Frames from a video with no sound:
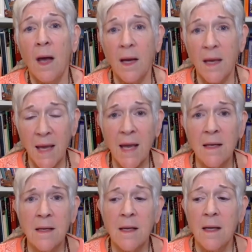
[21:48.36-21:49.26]

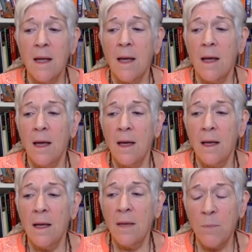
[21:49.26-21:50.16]
Again,
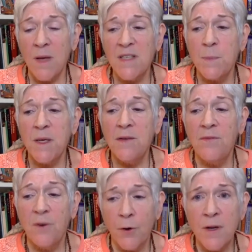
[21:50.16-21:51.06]
it must be
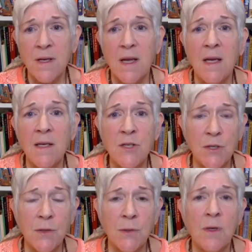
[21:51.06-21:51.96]
diverted
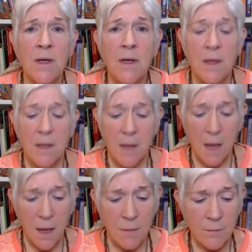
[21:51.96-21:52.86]
into
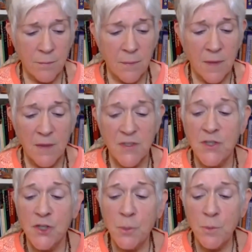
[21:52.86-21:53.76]

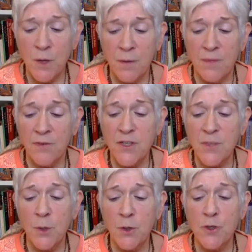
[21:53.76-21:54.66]
sushumna for
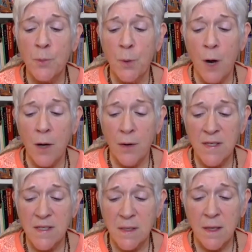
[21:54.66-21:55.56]
spiritual
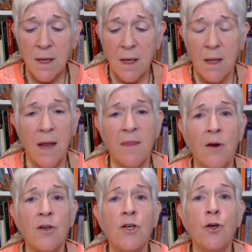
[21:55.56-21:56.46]
progress, and
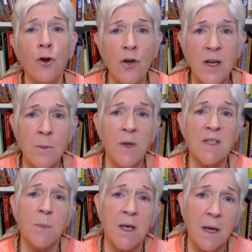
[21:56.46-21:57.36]
their yearning
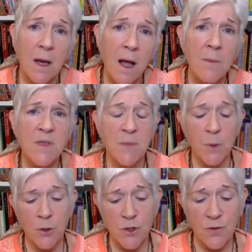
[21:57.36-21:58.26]
must become
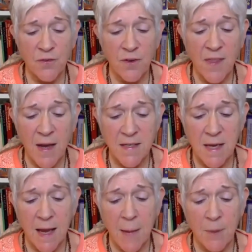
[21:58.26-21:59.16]
spiritual for that
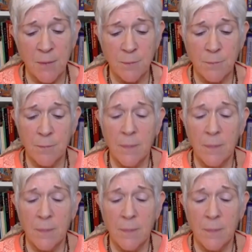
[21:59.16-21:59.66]
to happen.